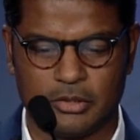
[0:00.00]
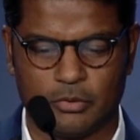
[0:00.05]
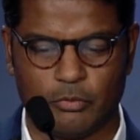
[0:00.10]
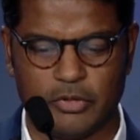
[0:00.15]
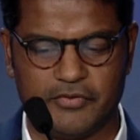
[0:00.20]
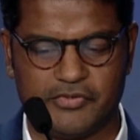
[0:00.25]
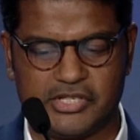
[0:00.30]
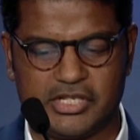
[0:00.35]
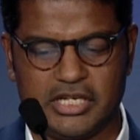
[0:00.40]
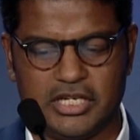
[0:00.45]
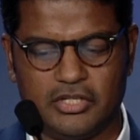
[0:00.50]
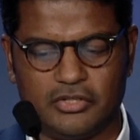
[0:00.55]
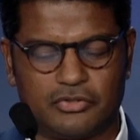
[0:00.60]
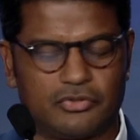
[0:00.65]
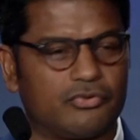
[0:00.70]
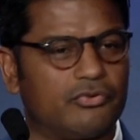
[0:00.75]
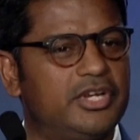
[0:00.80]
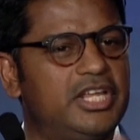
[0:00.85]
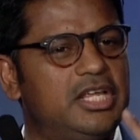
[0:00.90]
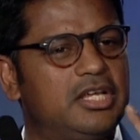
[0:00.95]
we've seen
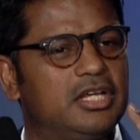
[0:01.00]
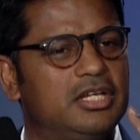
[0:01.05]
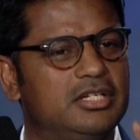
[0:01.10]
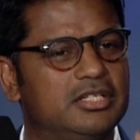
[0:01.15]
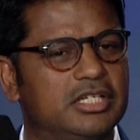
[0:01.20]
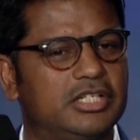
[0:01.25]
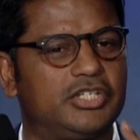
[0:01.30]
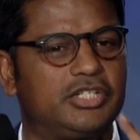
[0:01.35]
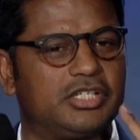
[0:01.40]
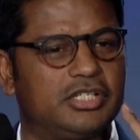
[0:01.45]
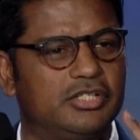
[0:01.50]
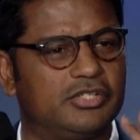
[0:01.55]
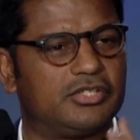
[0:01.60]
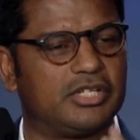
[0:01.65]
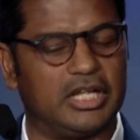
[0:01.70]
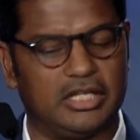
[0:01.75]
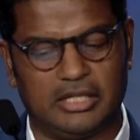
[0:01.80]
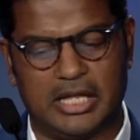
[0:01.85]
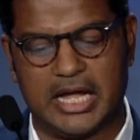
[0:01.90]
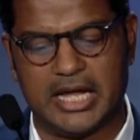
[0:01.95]
three
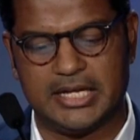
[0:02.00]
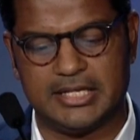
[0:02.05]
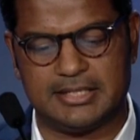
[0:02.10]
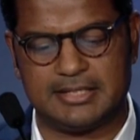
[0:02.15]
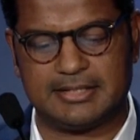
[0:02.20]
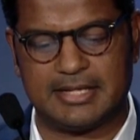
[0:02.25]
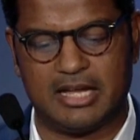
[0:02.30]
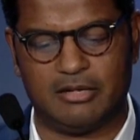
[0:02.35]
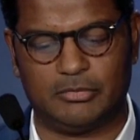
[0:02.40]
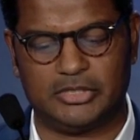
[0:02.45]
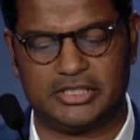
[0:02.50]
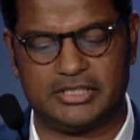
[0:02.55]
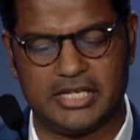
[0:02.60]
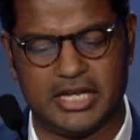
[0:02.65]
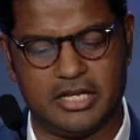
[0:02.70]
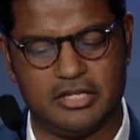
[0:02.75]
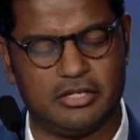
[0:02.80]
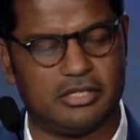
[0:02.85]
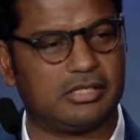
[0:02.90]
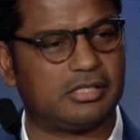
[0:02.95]
conditions aligned
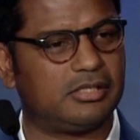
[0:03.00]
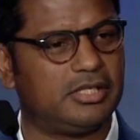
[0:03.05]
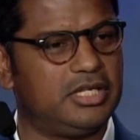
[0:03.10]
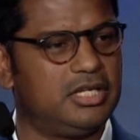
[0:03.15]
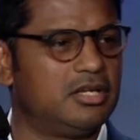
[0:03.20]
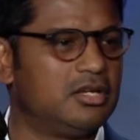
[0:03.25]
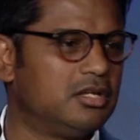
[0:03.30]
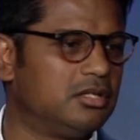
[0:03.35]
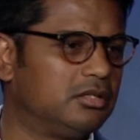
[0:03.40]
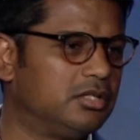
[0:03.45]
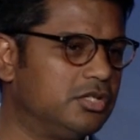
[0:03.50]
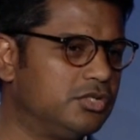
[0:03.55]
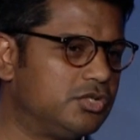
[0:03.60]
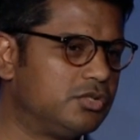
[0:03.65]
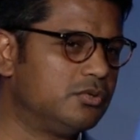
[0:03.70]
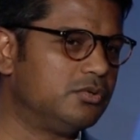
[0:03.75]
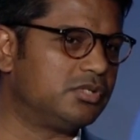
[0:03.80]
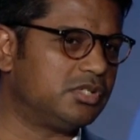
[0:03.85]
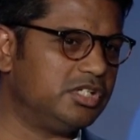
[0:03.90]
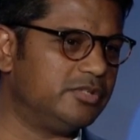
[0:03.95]
simultaneously, there's
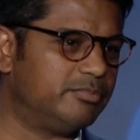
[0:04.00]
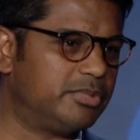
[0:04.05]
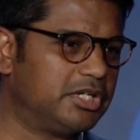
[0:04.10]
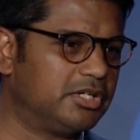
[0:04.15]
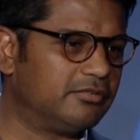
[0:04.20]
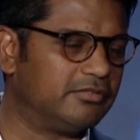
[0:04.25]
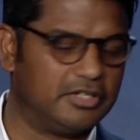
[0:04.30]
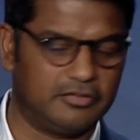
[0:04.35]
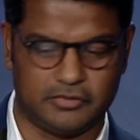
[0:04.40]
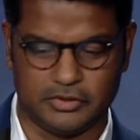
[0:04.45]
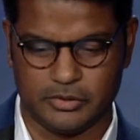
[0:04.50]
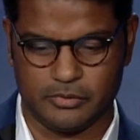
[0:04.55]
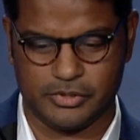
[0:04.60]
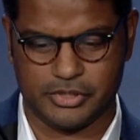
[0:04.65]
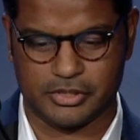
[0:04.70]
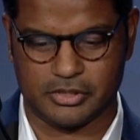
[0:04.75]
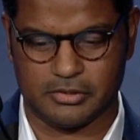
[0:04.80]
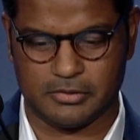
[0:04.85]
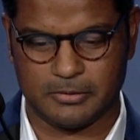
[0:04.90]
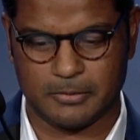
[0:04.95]
usually been a
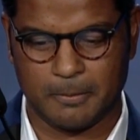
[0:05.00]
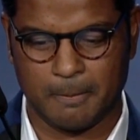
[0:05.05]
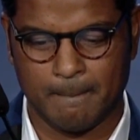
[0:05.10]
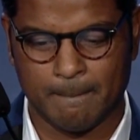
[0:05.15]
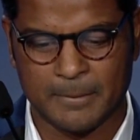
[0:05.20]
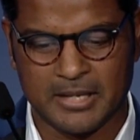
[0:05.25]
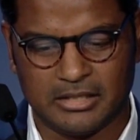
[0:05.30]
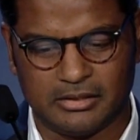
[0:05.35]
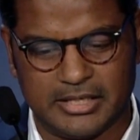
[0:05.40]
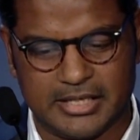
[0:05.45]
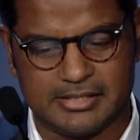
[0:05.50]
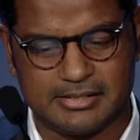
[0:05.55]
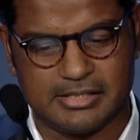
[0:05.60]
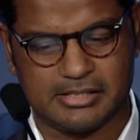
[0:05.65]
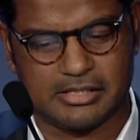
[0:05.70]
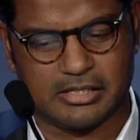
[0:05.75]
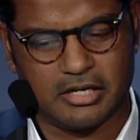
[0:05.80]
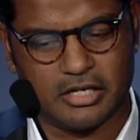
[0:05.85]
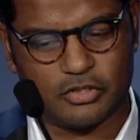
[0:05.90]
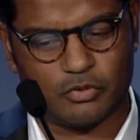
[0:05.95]
revolution. Let's
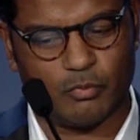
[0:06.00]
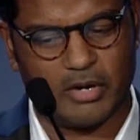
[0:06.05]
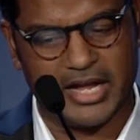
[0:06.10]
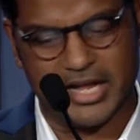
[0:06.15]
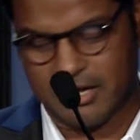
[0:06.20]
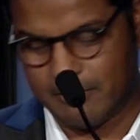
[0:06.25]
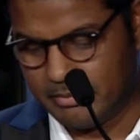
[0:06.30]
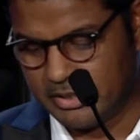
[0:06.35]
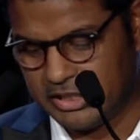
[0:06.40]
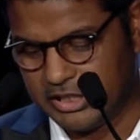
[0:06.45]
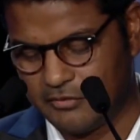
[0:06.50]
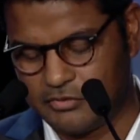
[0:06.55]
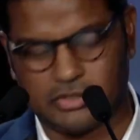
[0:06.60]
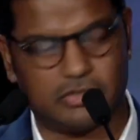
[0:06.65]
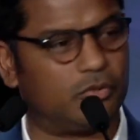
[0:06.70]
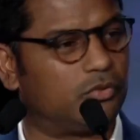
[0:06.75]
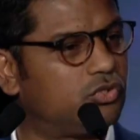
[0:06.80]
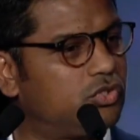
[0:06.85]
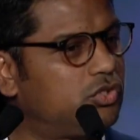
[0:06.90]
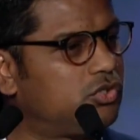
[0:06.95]
discuss why I believe
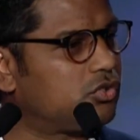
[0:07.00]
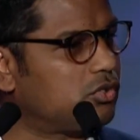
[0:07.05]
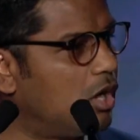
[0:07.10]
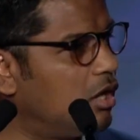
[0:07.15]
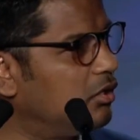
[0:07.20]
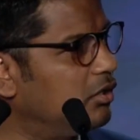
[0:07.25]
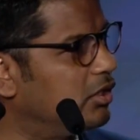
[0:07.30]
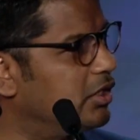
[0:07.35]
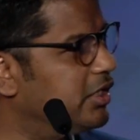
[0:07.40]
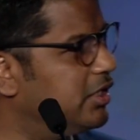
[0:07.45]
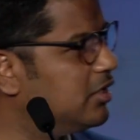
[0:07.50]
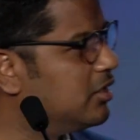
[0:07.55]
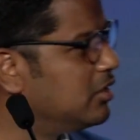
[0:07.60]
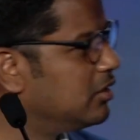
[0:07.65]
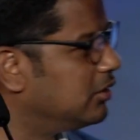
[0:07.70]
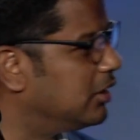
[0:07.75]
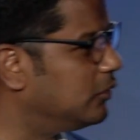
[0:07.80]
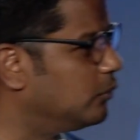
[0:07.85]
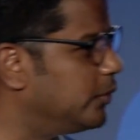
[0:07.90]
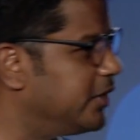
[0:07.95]
so strongly
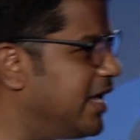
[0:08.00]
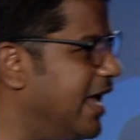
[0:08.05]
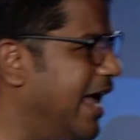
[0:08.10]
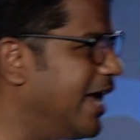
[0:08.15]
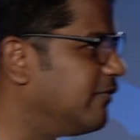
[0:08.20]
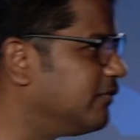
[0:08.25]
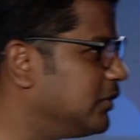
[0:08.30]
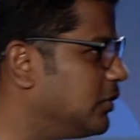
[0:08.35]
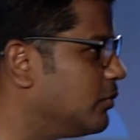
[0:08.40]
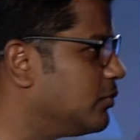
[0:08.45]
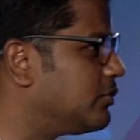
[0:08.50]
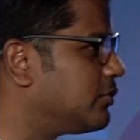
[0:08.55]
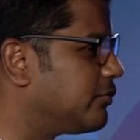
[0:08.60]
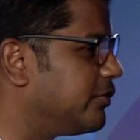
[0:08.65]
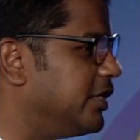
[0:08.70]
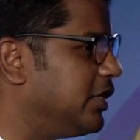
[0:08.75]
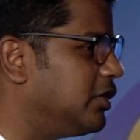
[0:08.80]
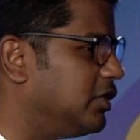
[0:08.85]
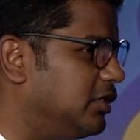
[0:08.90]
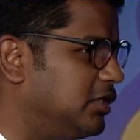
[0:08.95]
that we have those
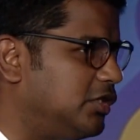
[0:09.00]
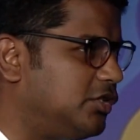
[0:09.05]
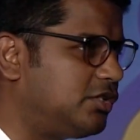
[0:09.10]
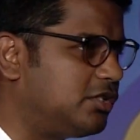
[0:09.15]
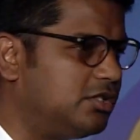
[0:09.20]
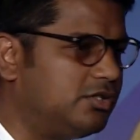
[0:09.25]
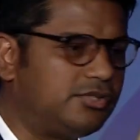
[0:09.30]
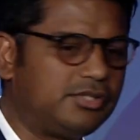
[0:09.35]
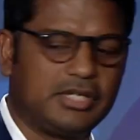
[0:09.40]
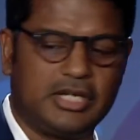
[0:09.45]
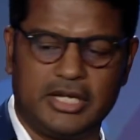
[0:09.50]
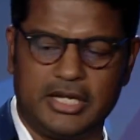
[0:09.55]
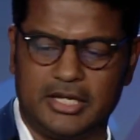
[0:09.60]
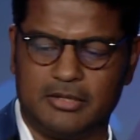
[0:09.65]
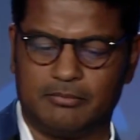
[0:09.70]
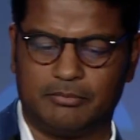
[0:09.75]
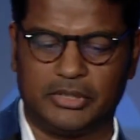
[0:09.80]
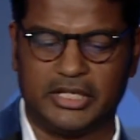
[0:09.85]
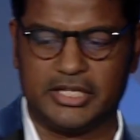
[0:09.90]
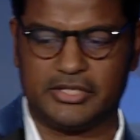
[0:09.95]
three conditions
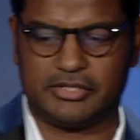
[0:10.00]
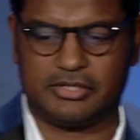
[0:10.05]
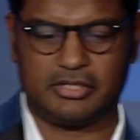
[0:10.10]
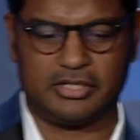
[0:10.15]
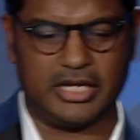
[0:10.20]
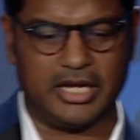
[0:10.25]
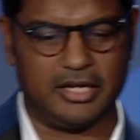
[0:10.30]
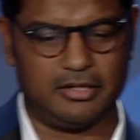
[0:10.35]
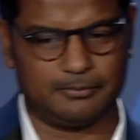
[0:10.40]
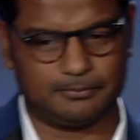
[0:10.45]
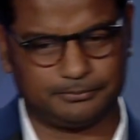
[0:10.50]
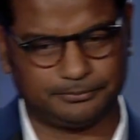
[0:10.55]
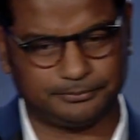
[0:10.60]
in place today.